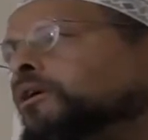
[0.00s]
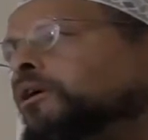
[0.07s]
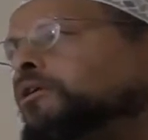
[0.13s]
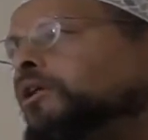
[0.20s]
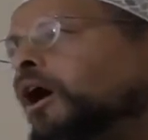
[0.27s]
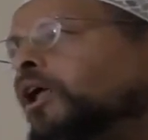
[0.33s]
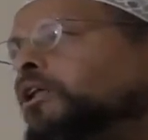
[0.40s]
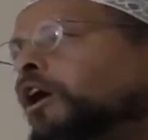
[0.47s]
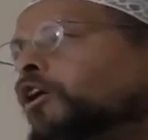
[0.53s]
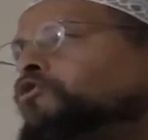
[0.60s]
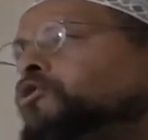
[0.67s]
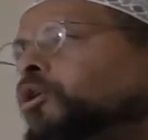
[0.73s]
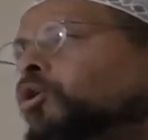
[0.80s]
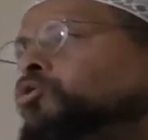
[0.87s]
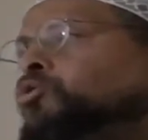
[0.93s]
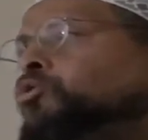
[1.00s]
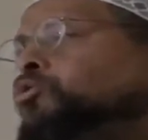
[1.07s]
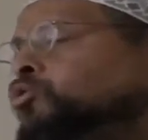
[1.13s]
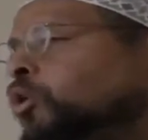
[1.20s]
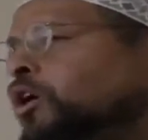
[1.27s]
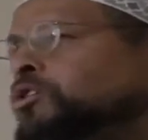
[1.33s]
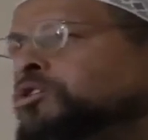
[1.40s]
Allah loves those who
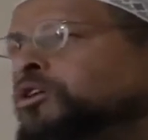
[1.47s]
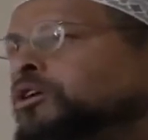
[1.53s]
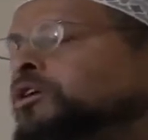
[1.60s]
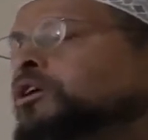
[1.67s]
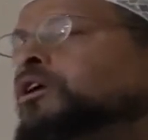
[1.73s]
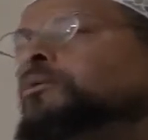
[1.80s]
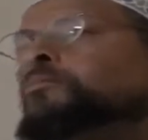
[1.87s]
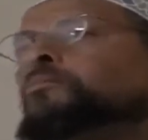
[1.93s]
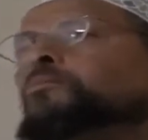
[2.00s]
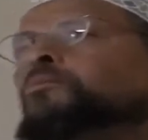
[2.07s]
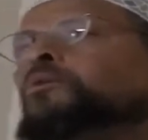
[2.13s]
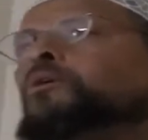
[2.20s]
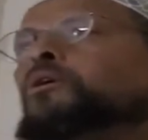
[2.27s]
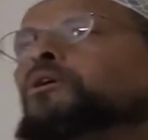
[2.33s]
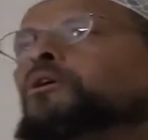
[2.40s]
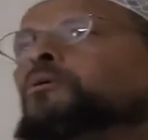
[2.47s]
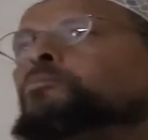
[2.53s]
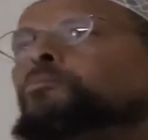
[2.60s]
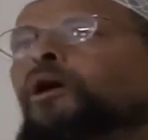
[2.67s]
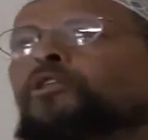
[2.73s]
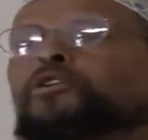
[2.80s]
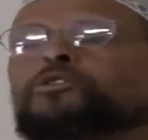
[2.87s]
trust in Him
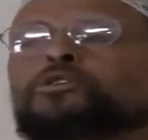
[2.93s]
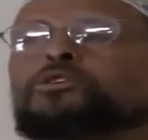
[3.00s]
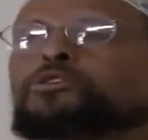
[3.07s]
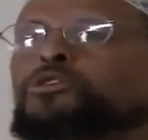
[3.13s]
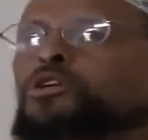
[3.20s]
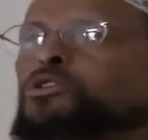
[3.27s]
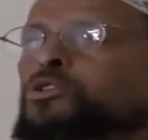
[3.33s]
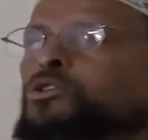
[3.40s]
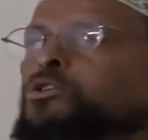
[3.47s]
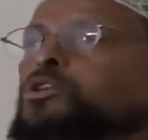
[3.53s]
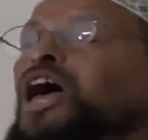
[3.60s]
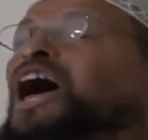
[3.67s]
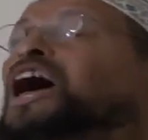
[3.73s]
brothers and sisters,